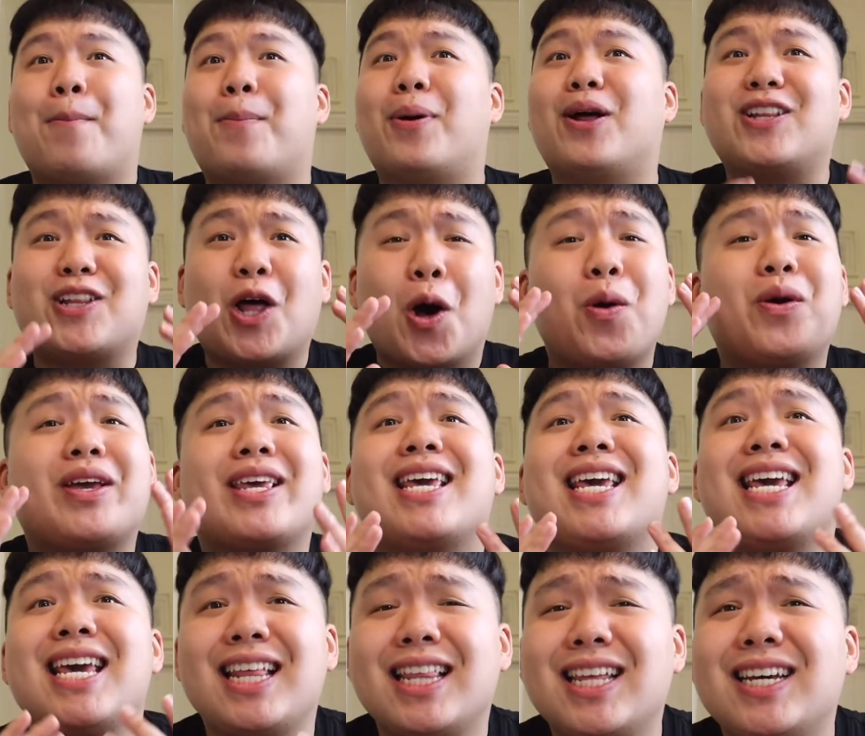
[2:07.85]
But low
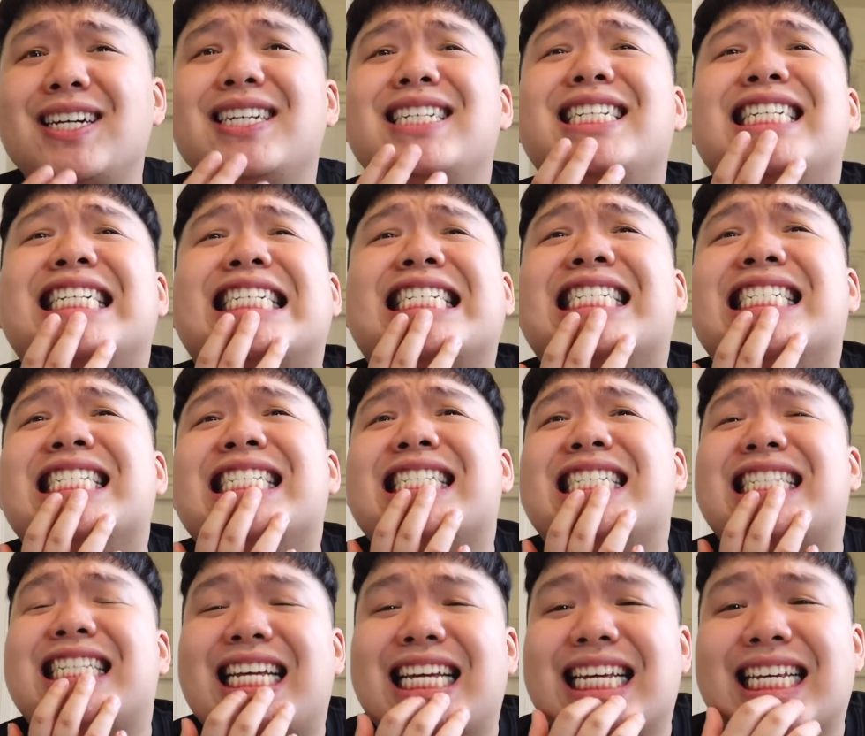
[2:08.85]
key though,
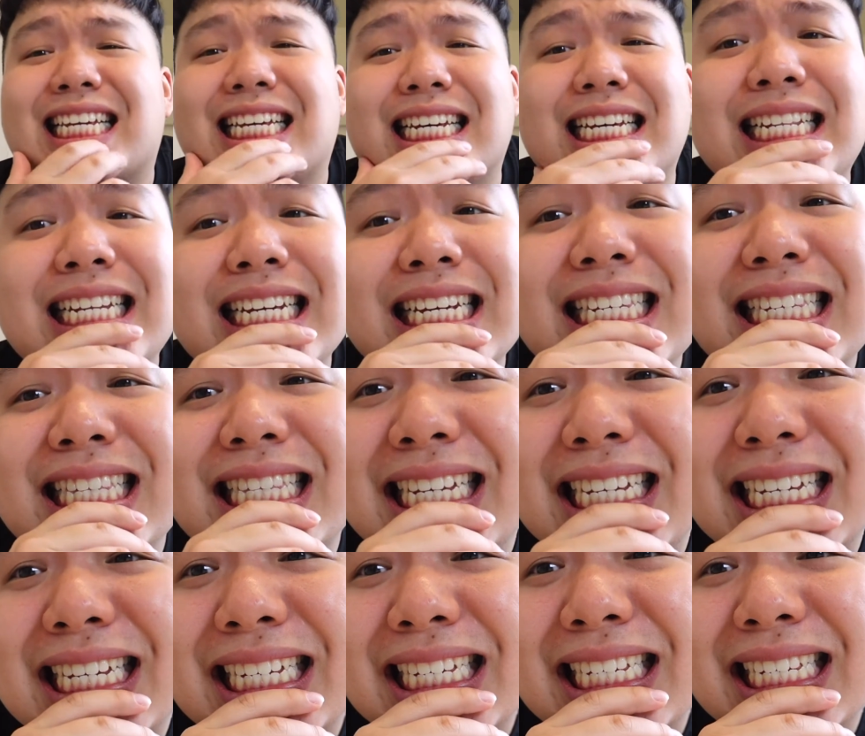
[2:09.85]
like, it looks
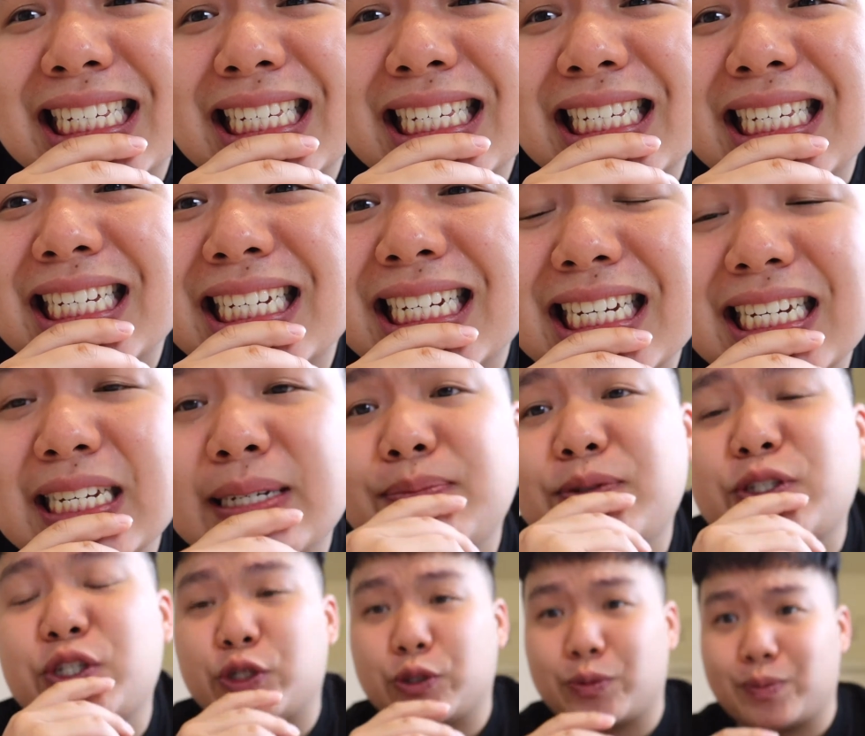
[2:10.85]
the
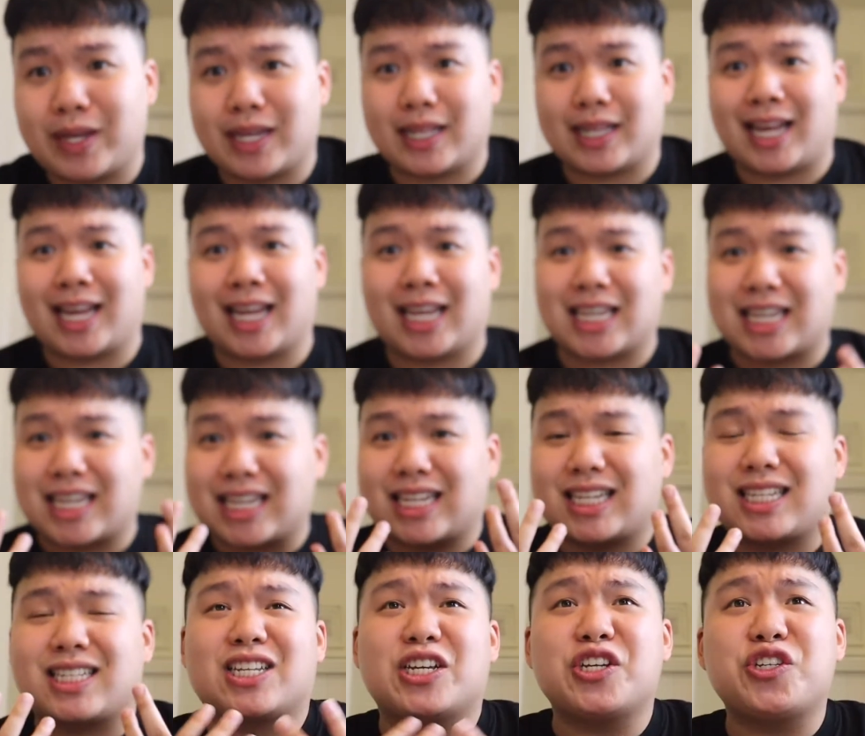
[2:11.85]
same to me. Like,
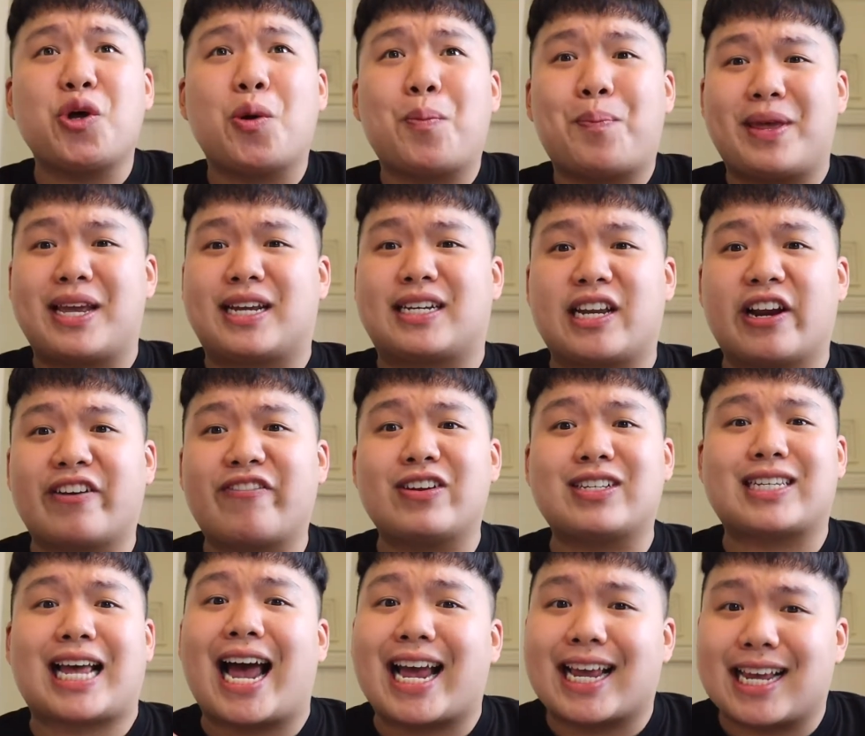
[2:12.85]
there's no big
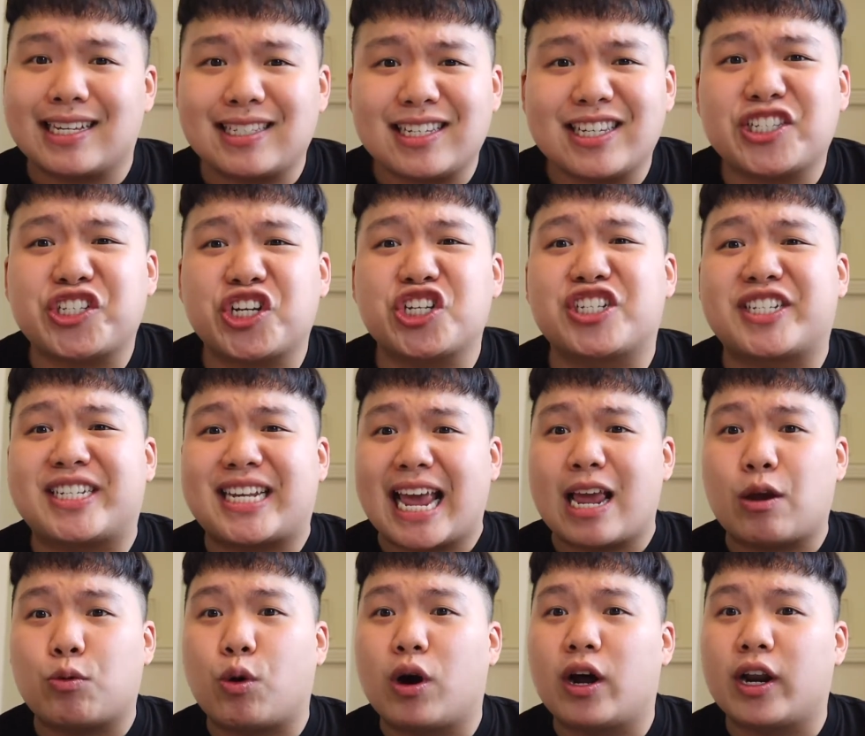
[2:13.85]
difference. I guess it's just
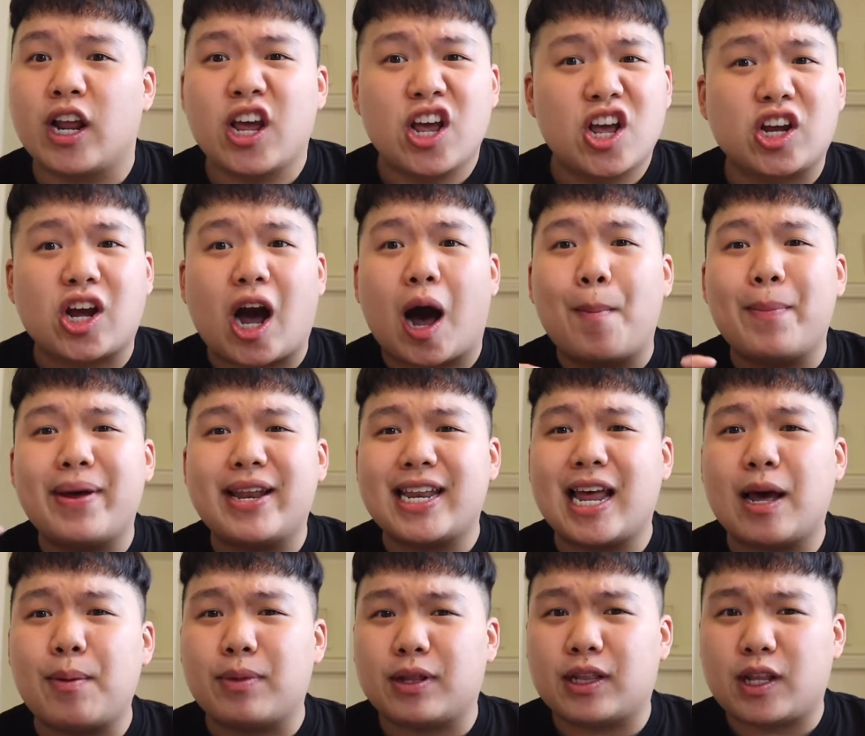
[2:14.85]
day 1. Comment
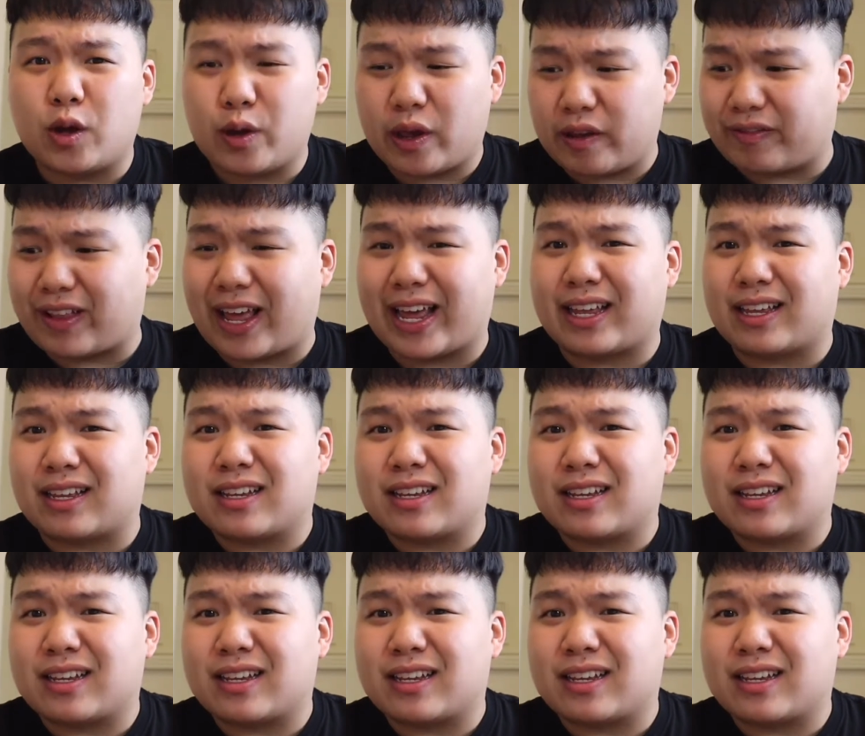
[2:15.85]
down below if like